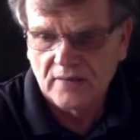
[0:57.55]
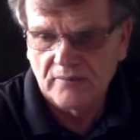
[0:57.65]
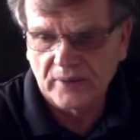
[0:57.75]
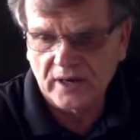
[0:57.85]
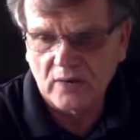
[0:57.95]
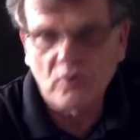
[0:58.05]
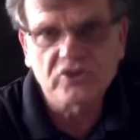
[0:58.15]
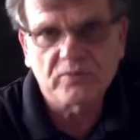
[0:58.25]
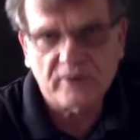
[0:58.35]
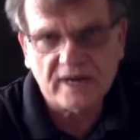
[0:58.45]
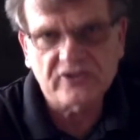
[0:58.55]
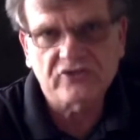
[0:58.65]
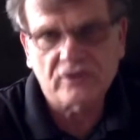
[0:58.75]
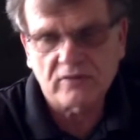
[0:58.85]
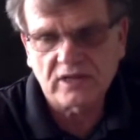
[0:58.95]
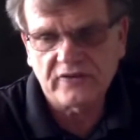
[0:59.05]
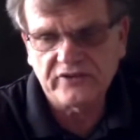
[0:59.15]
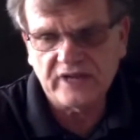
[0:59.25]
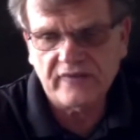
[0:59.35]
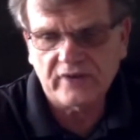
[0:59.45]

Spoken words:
But I want you to practice treble clef staff.